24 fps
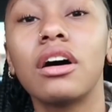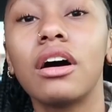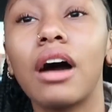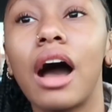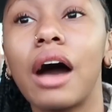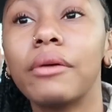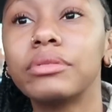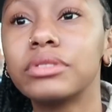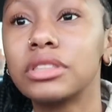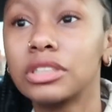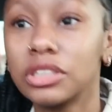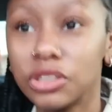
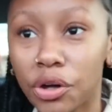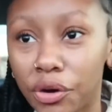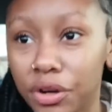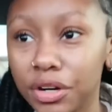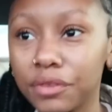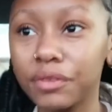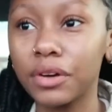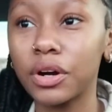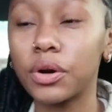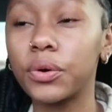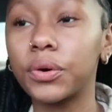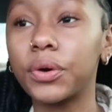I was going
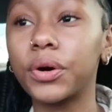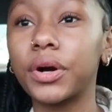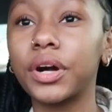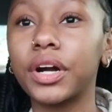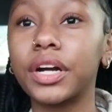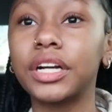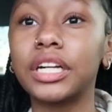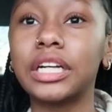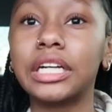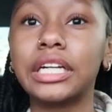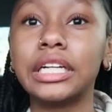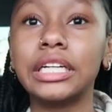to
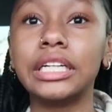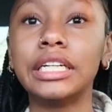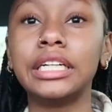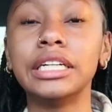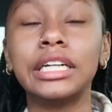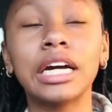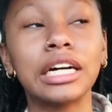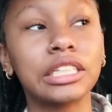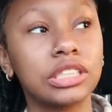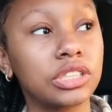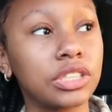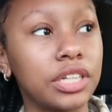record
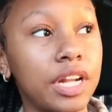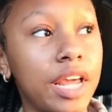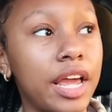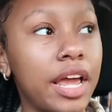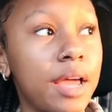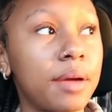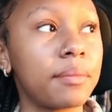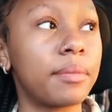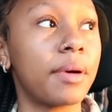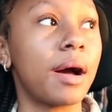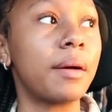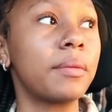
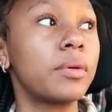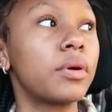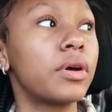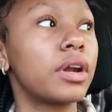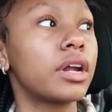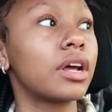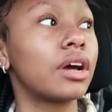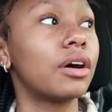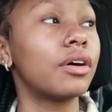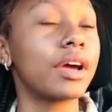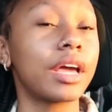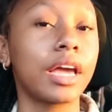yesterday, but I'm
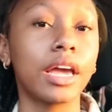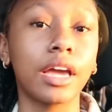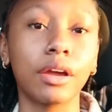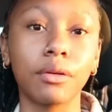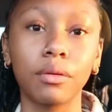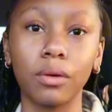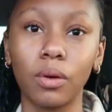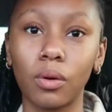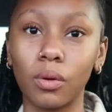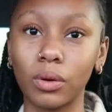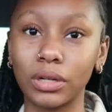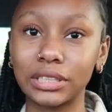gonna go ahead
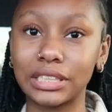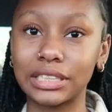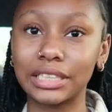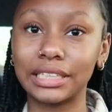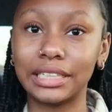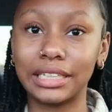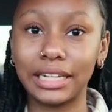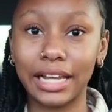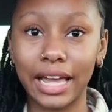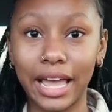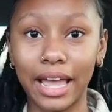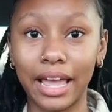and record
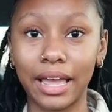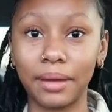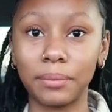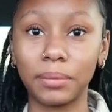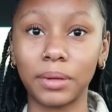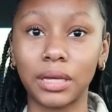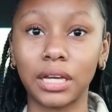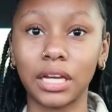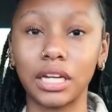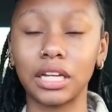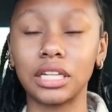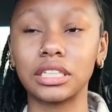today
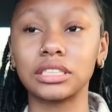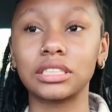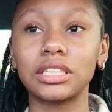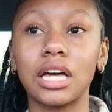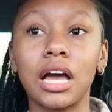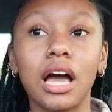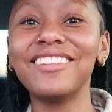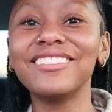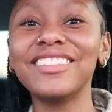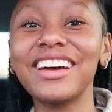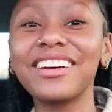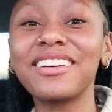because
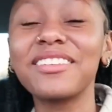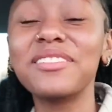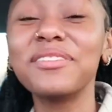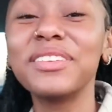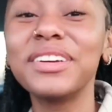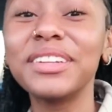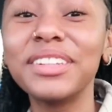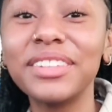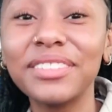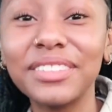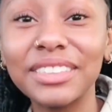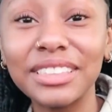I'm not gonna
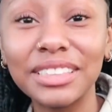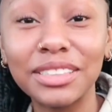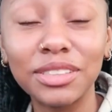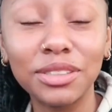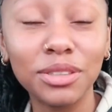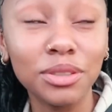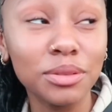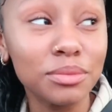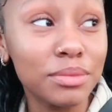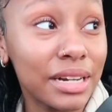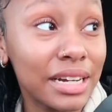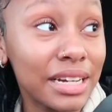be doing
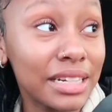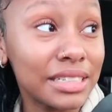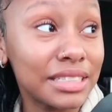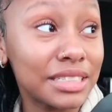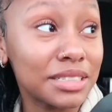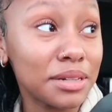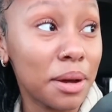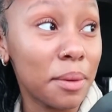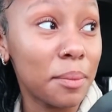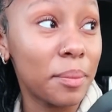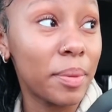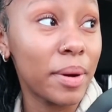too
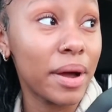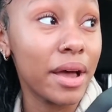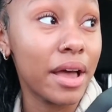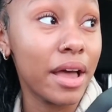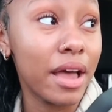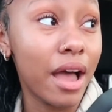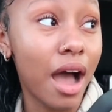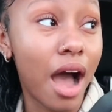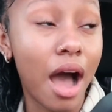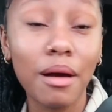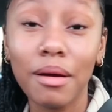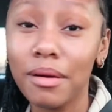much,
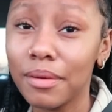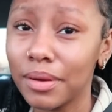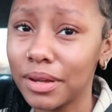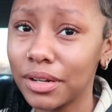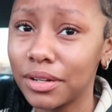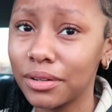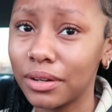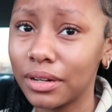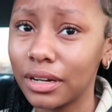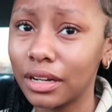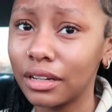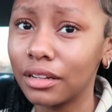but I'll
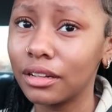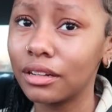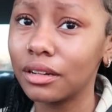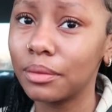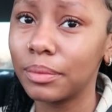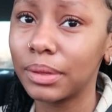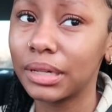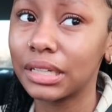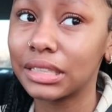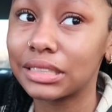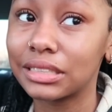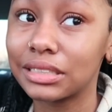be doing a
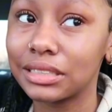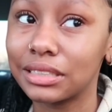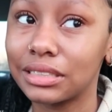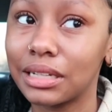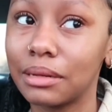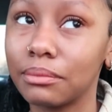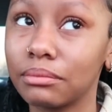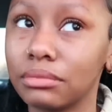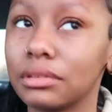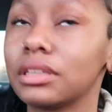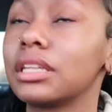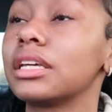little bit of
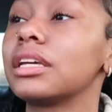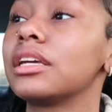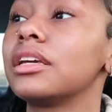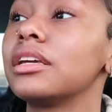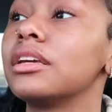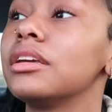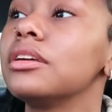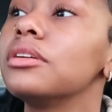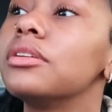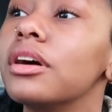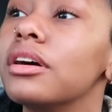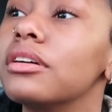
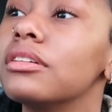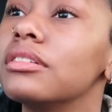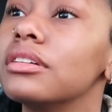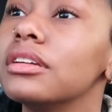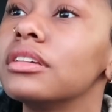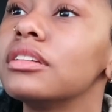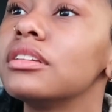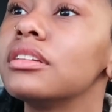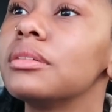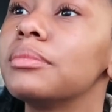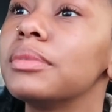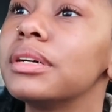something, you know,
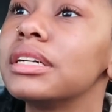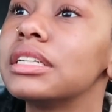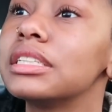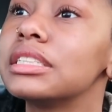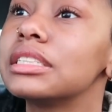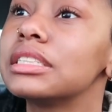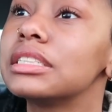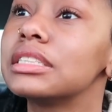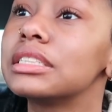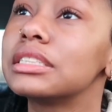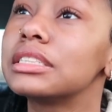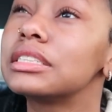a little bit
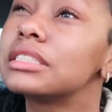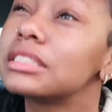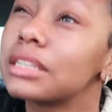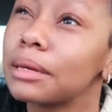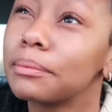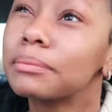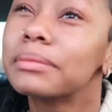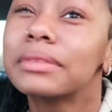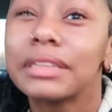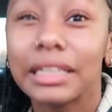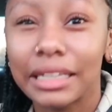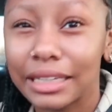
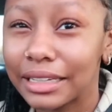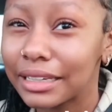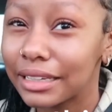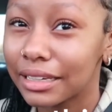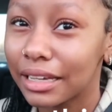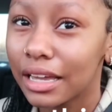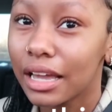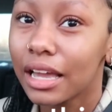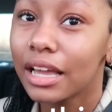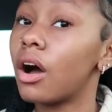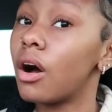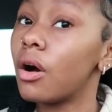something.
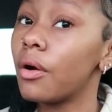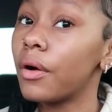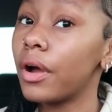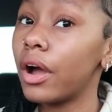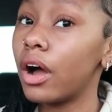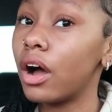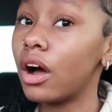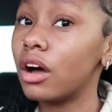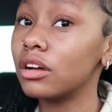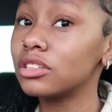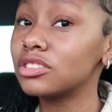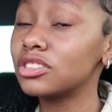Oh,
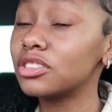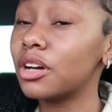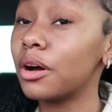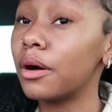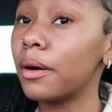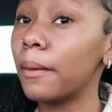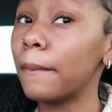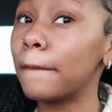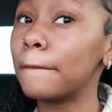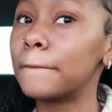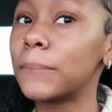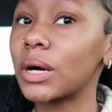and
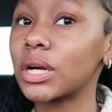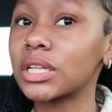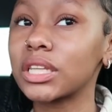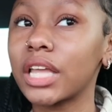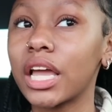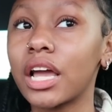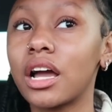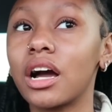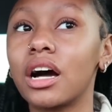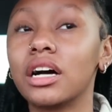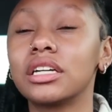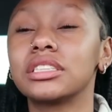also
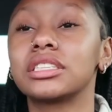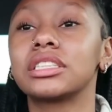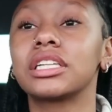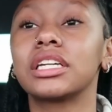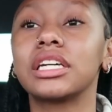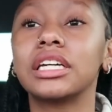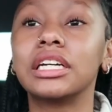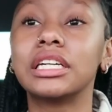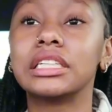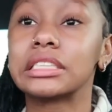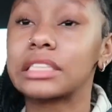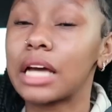birthday
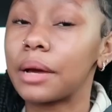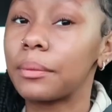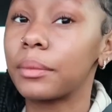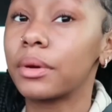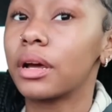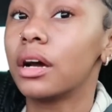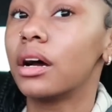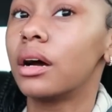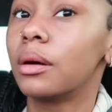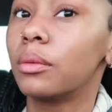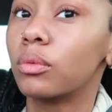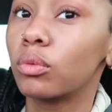content is
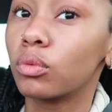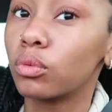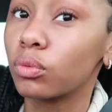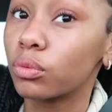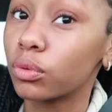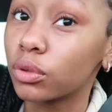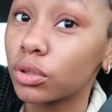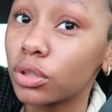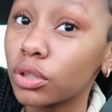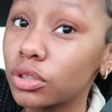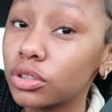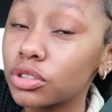coming up
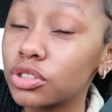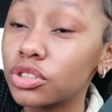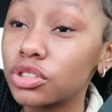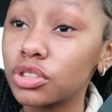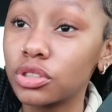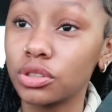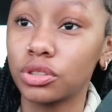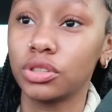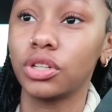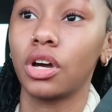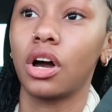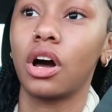real
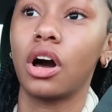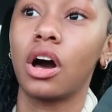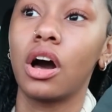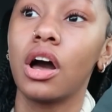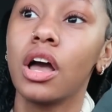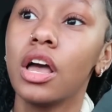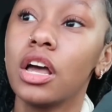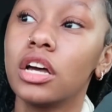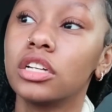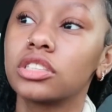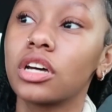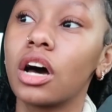soon,
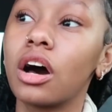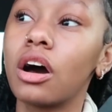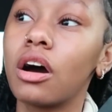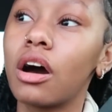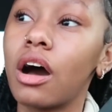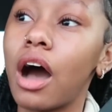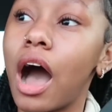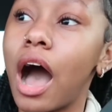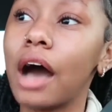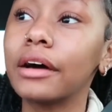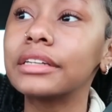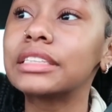y'all. So
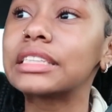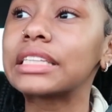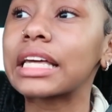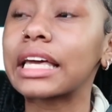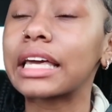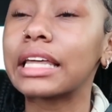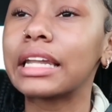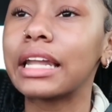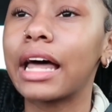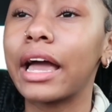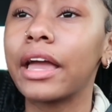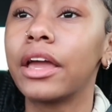I was
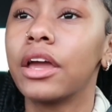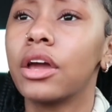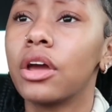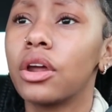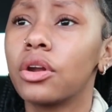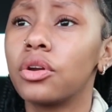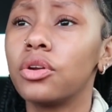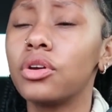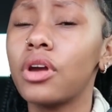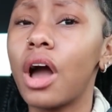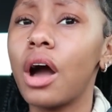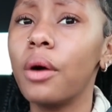thinking, like,
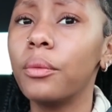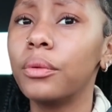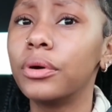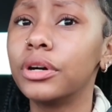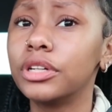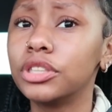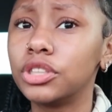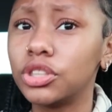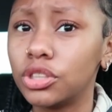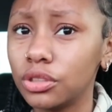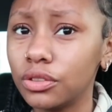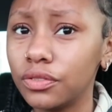do y'all
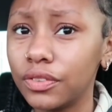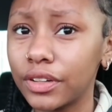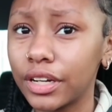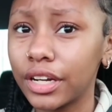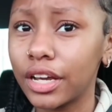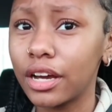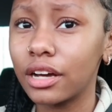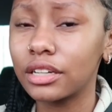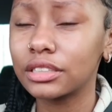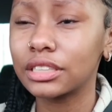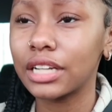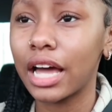want two
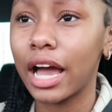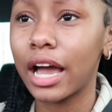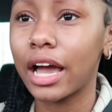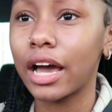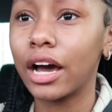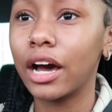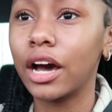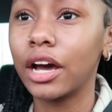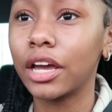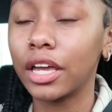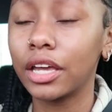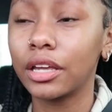videos, like
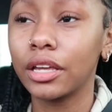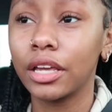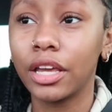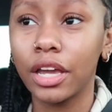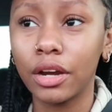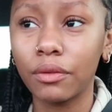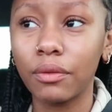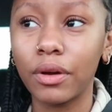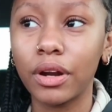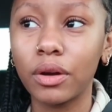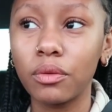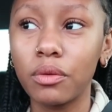a
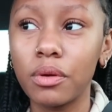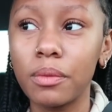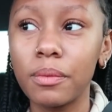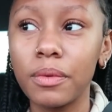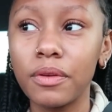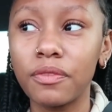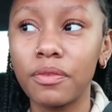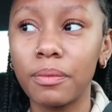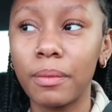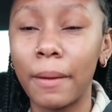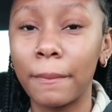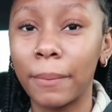get ready with
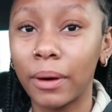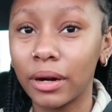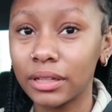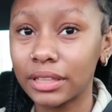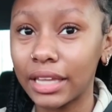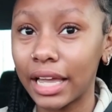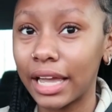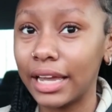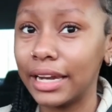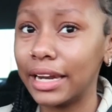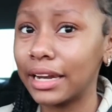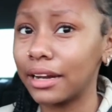me for my
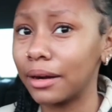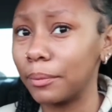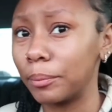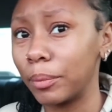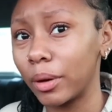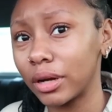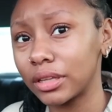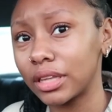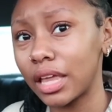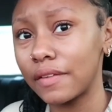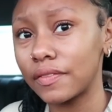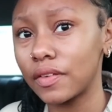birthday and then a
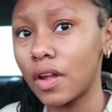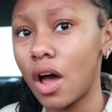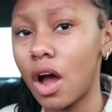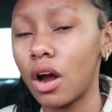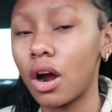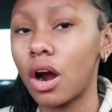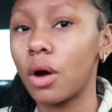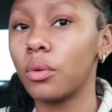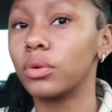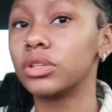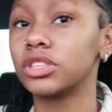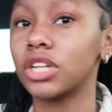birthday
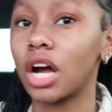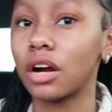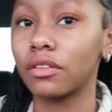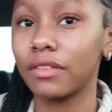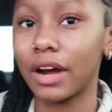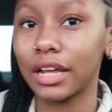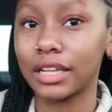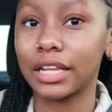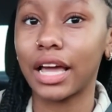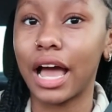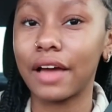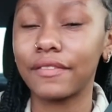vlog, or would y'all
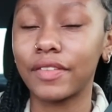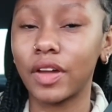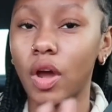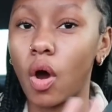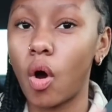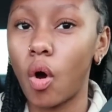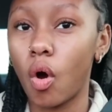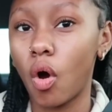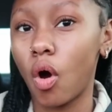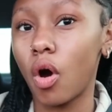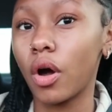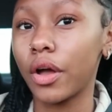rather have it
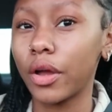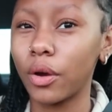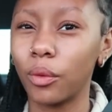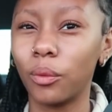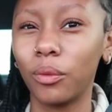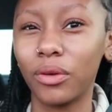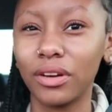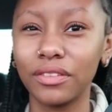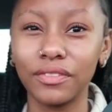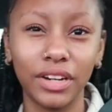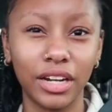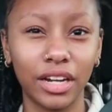all
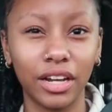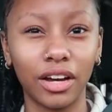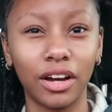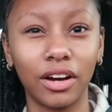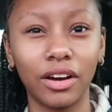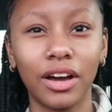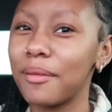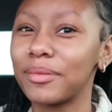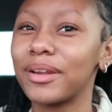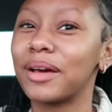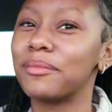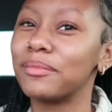in one video?
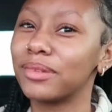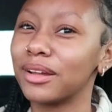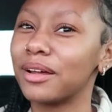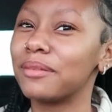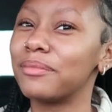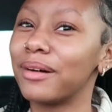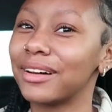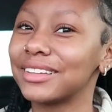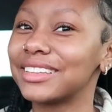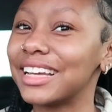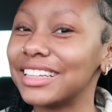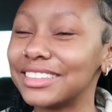Comment down below
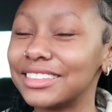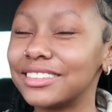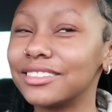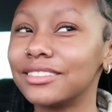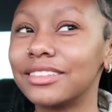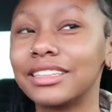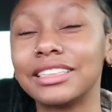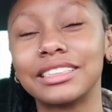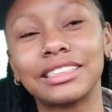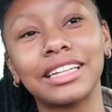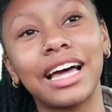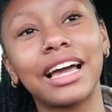about that
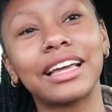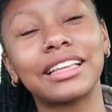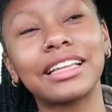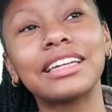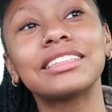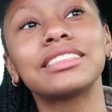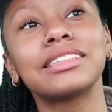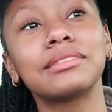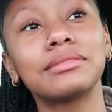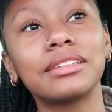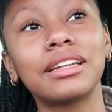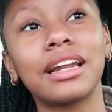too, because like
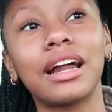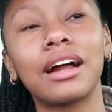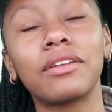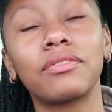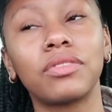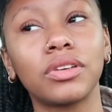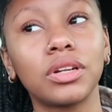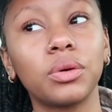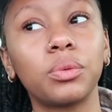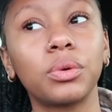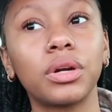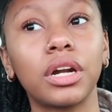that's something that I
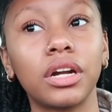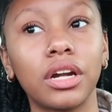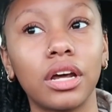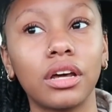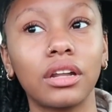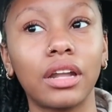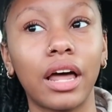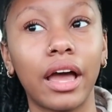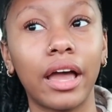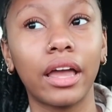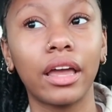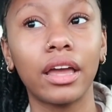really want to
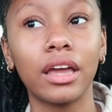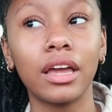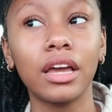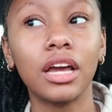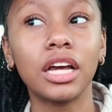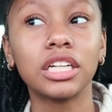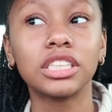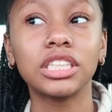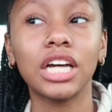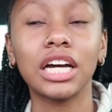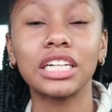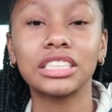know, like,
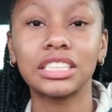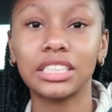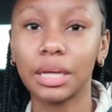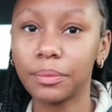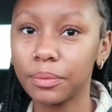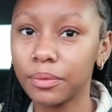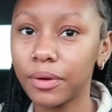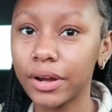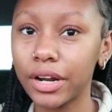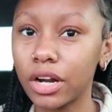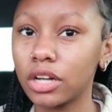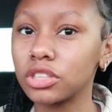should I
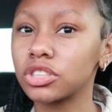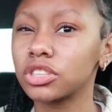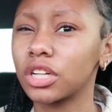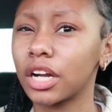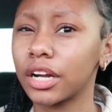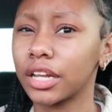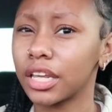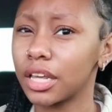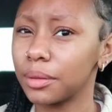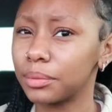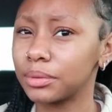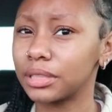separate it or
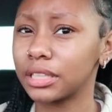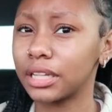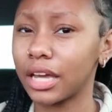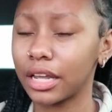should I keep it